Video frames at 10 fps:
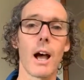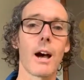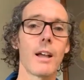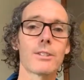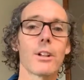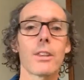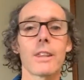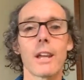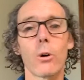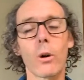It's not
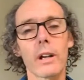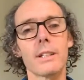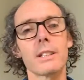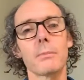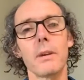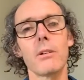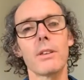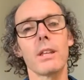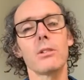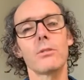that they're all going to disappear
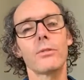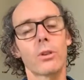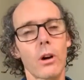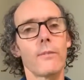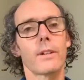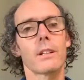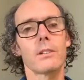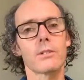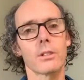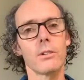and then you'll feel confident
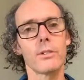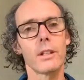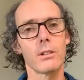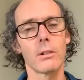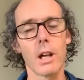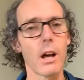in yourself and then